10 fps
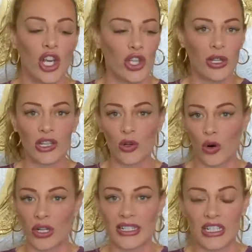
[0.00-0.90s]
You get the
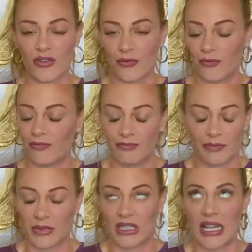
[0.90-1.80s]
course as
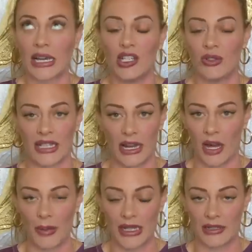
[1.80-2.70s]
second you sign
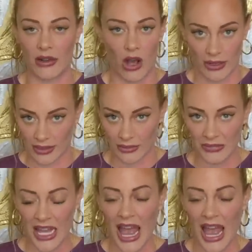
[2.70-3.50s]
up. It's awesome.